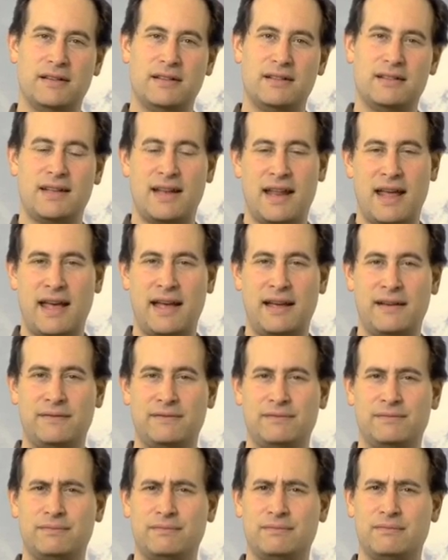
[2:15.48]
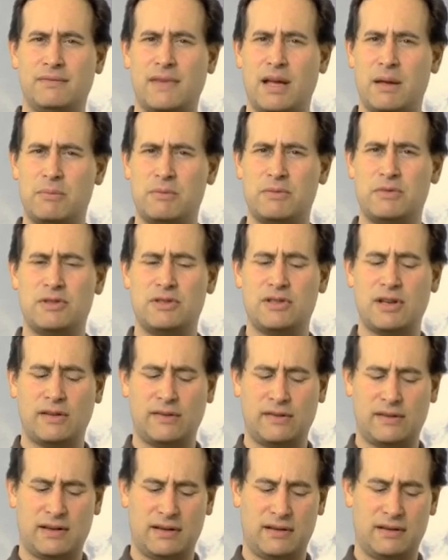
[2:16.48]
Today, I'm
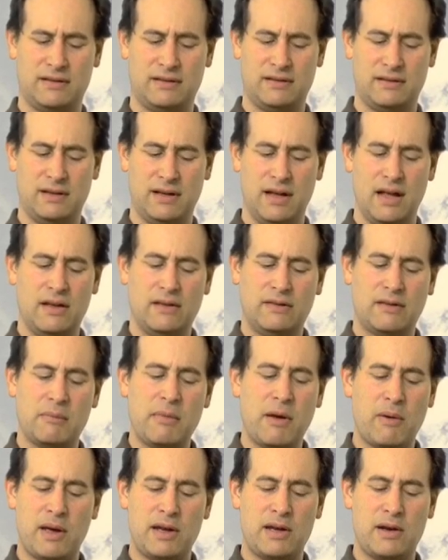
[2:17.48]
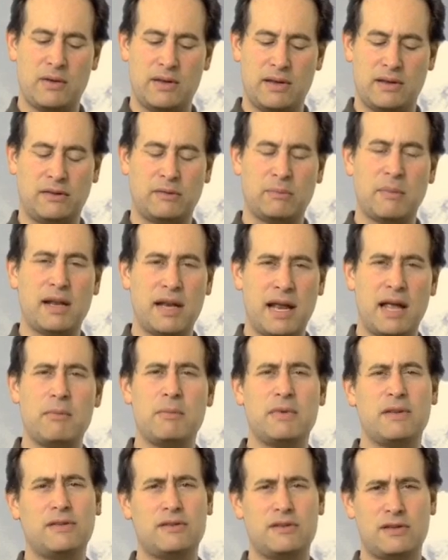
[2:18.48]
Justin. Somehow I know this, my
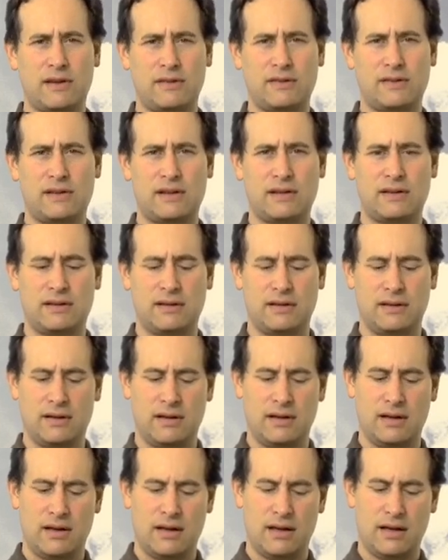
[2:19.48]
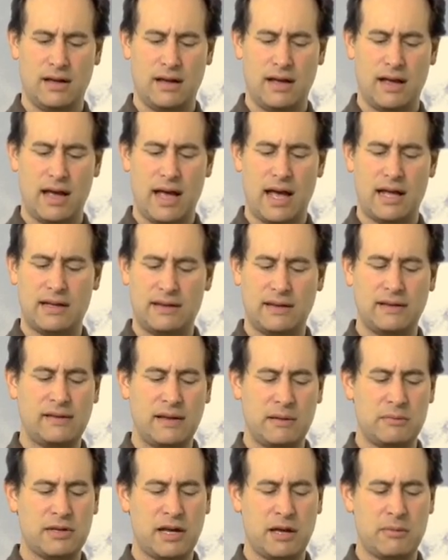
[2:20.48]
name is Justin. And at the
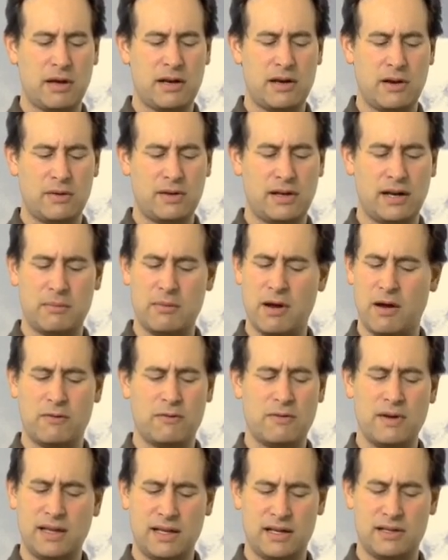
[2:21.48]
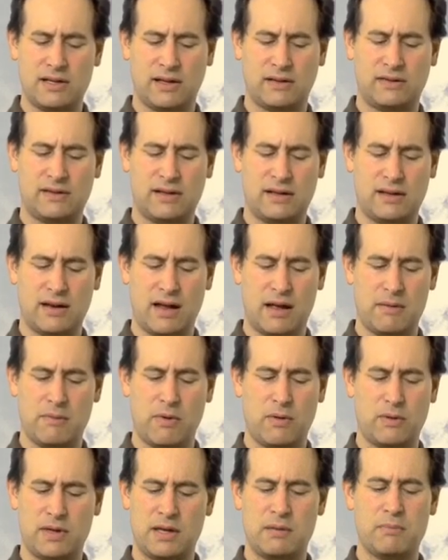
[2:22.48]
same time I know that I'm not really Justin, I'm
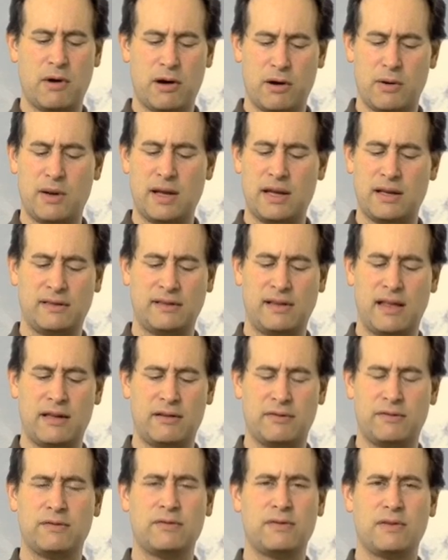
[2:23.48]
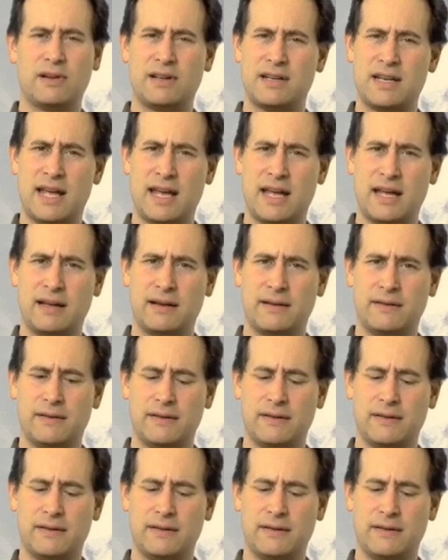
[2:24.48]
only borrowing his life for a day.